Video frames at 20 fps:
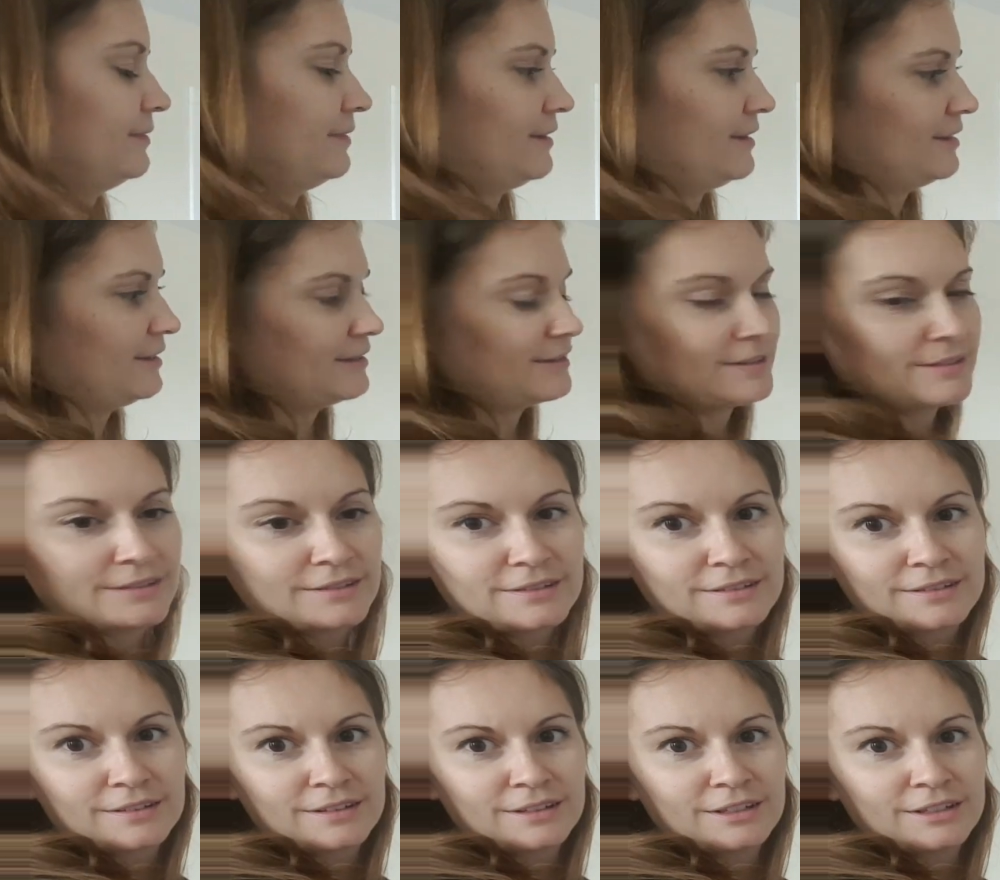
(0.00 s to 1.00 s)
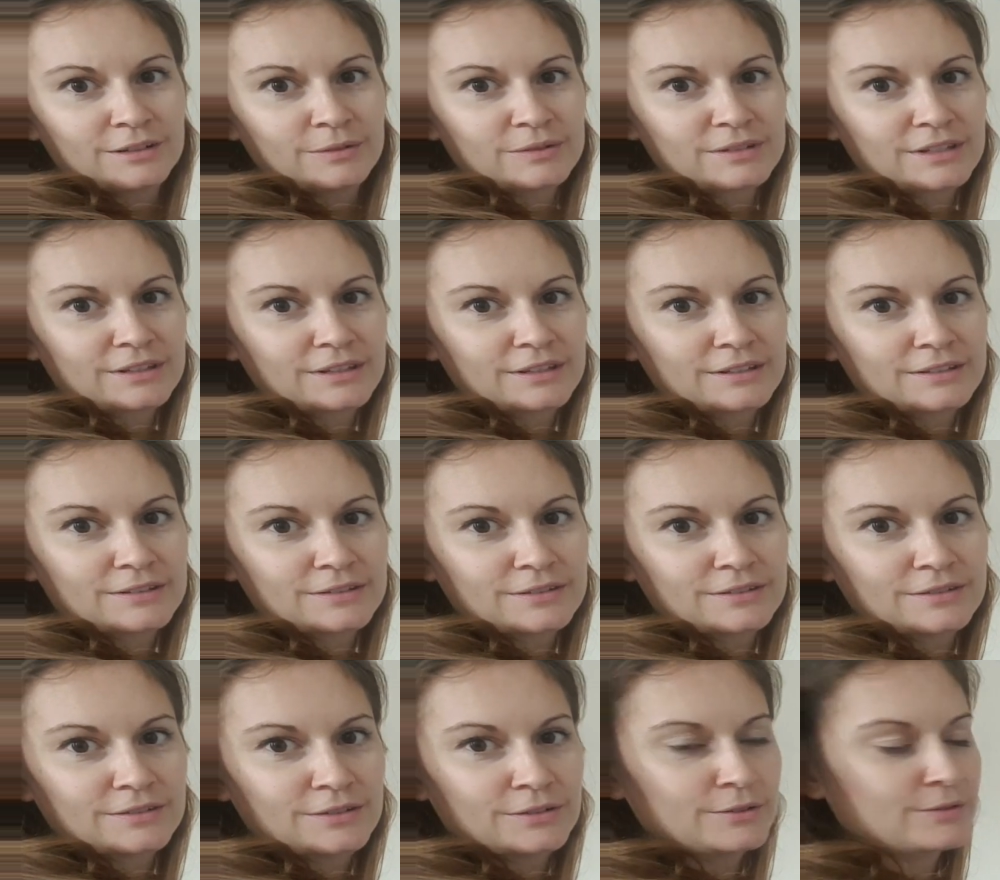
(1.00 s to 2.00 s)
this, which I think is
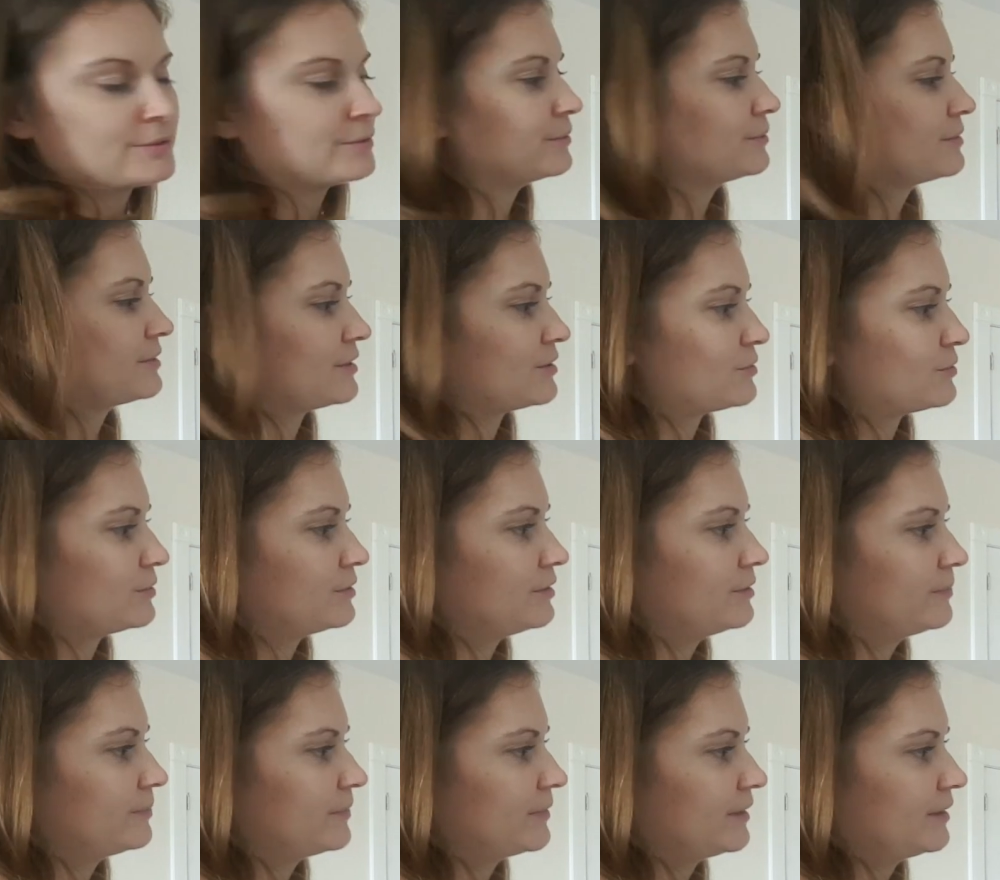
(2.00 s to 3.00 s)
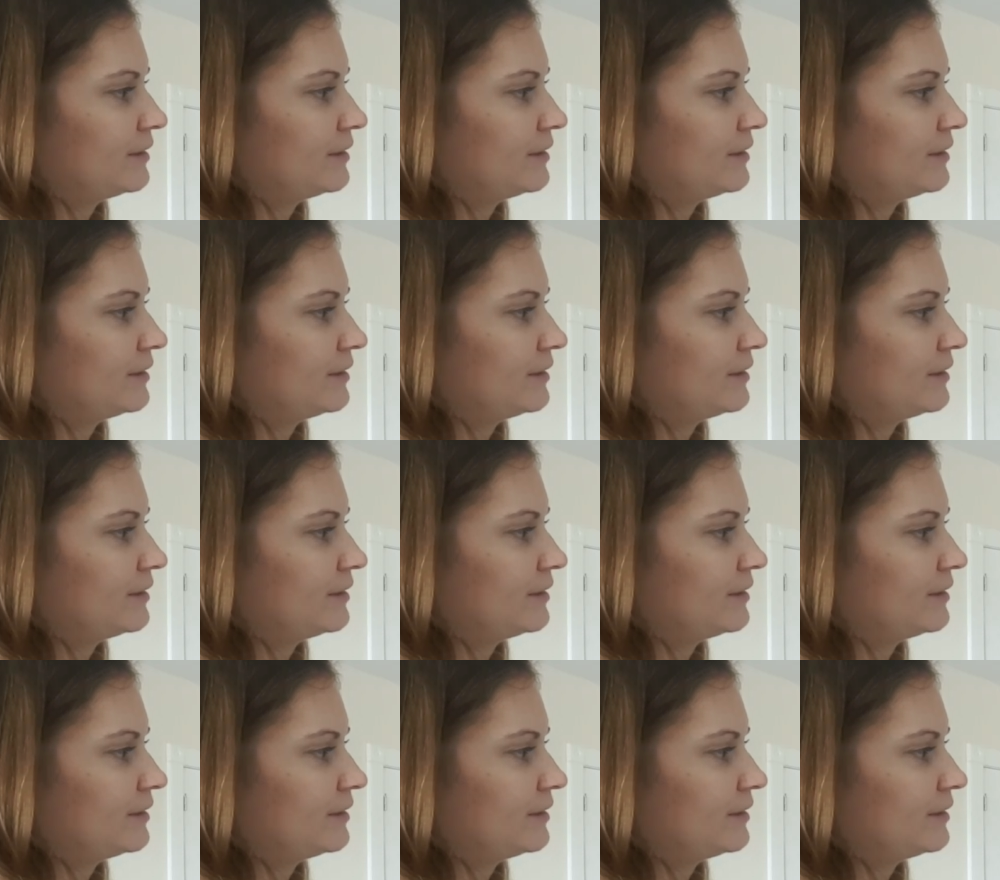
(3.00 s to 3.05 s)
too central,